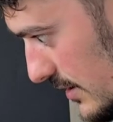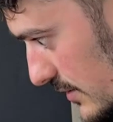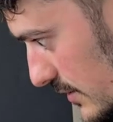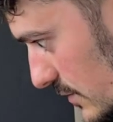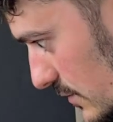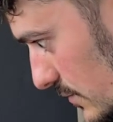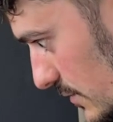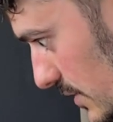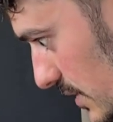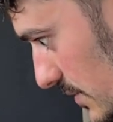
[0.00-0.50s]

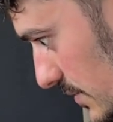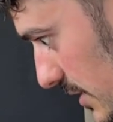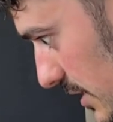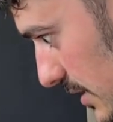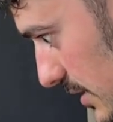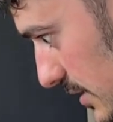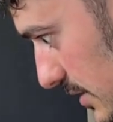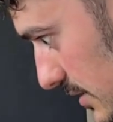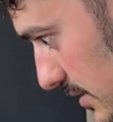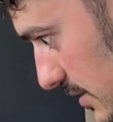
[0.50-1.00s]
to really
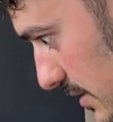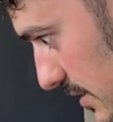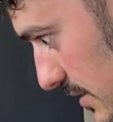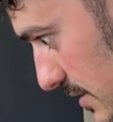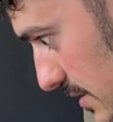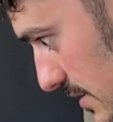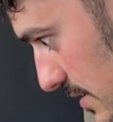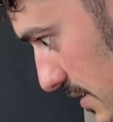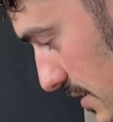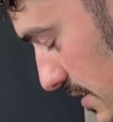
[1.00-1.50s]
make it
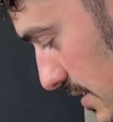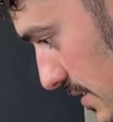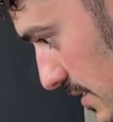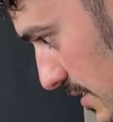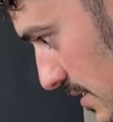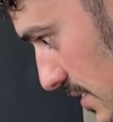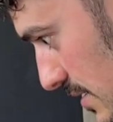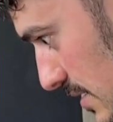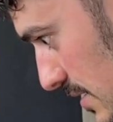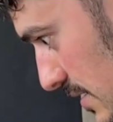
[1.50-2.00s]

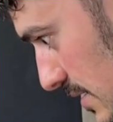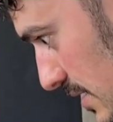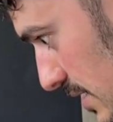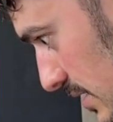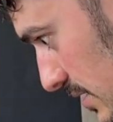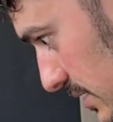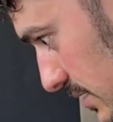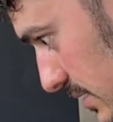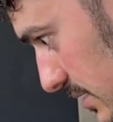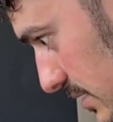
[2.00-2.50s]

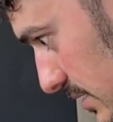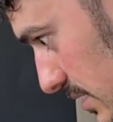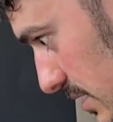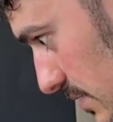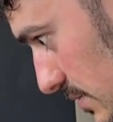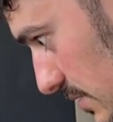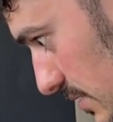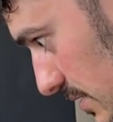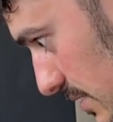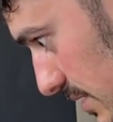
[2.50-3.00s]

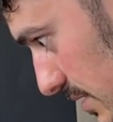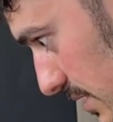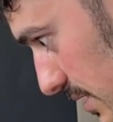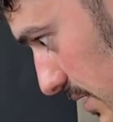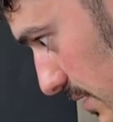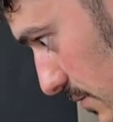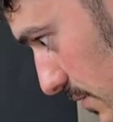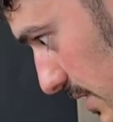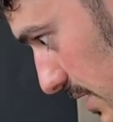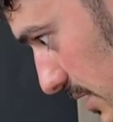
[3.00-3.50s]
stable. And
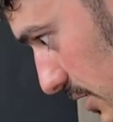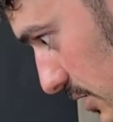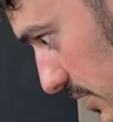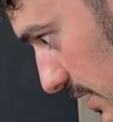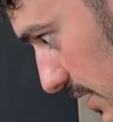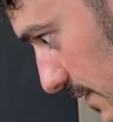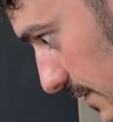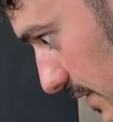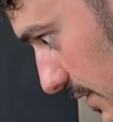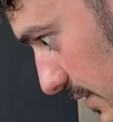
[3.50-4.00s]
here we
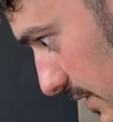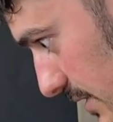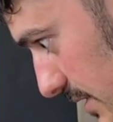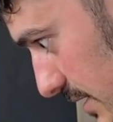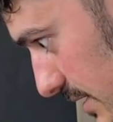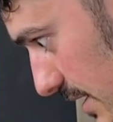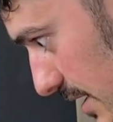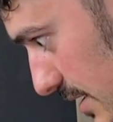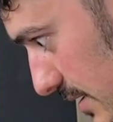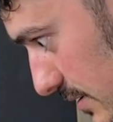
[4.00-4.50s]
actually have a little
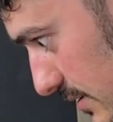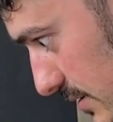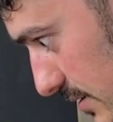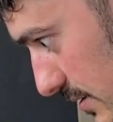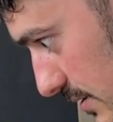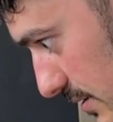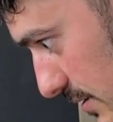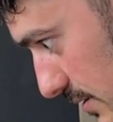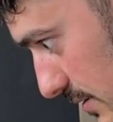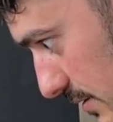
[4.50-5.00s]
side
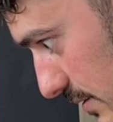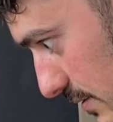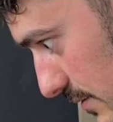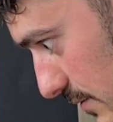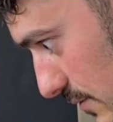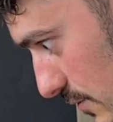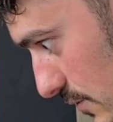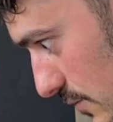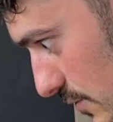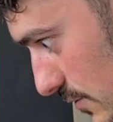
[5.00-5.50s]

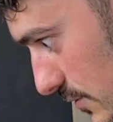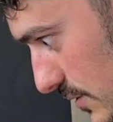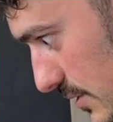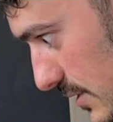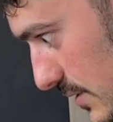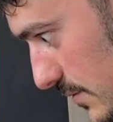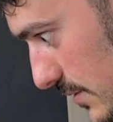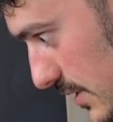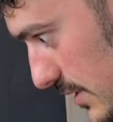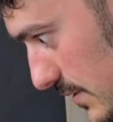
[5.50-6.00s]
root
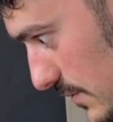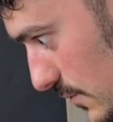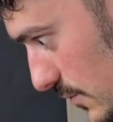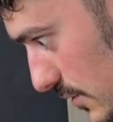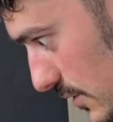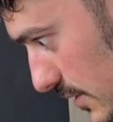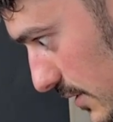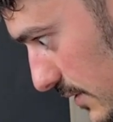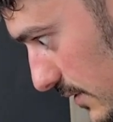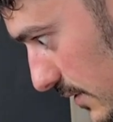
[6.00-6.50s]
that we can
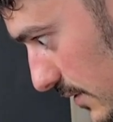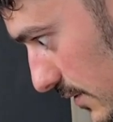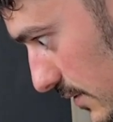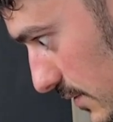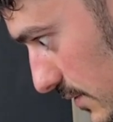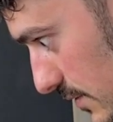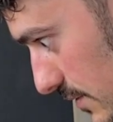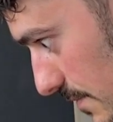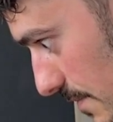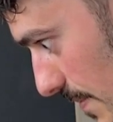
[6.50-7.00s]
work it through